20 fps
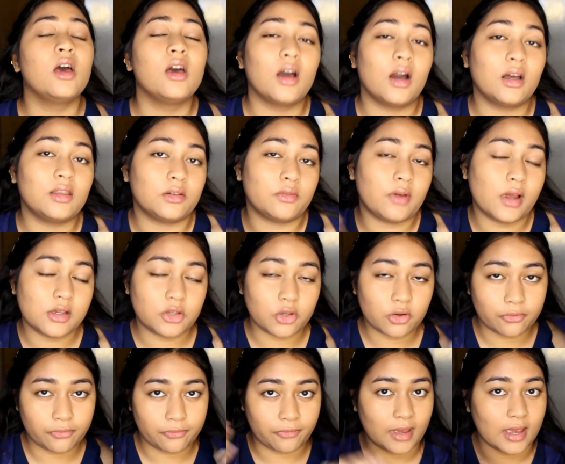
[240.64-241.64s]
otherwise your
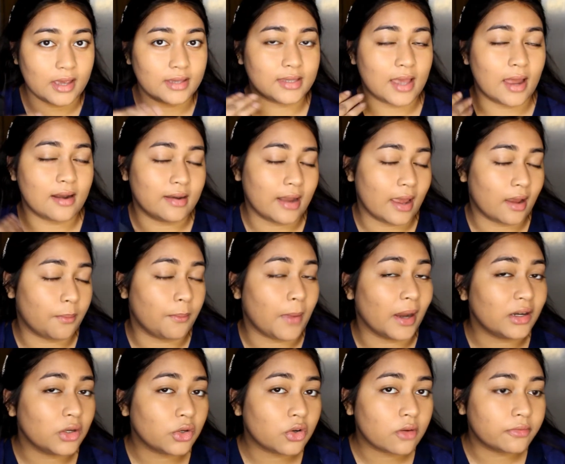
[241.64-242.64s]
face and neck
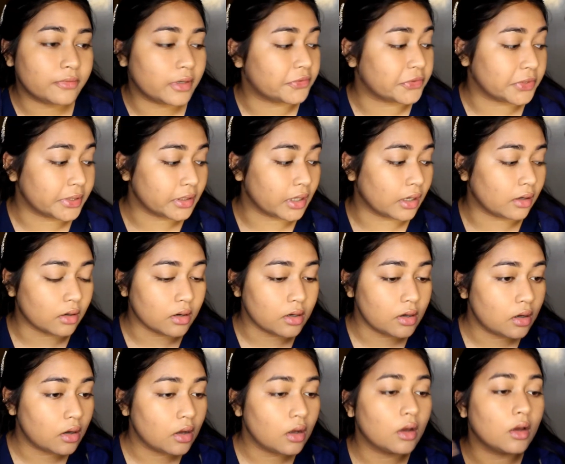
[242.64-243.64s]
might look of different color.
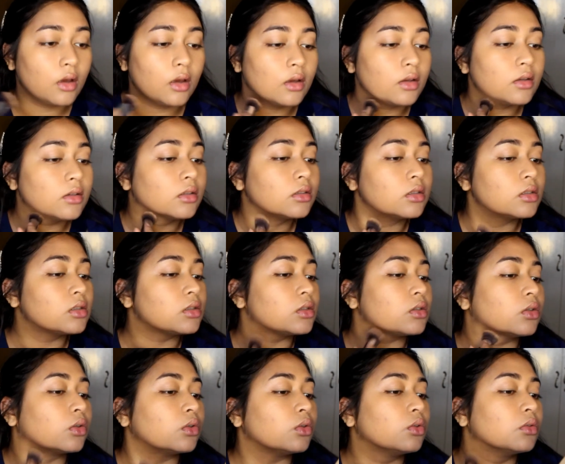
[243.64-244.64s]

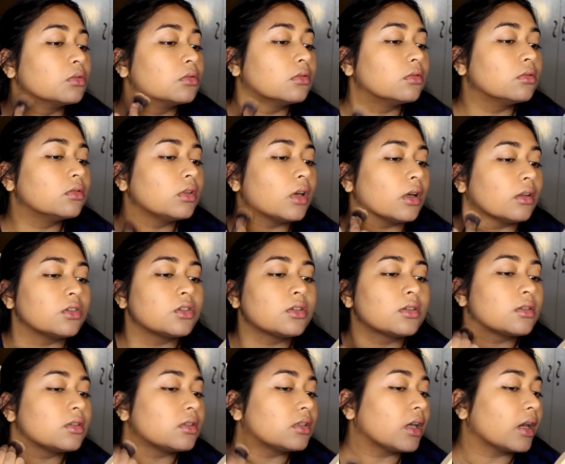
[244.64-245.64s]
So yeah,
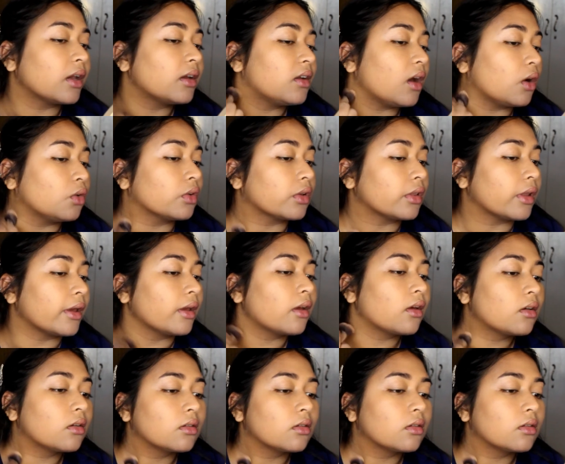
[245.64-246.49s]
just take it down the neck.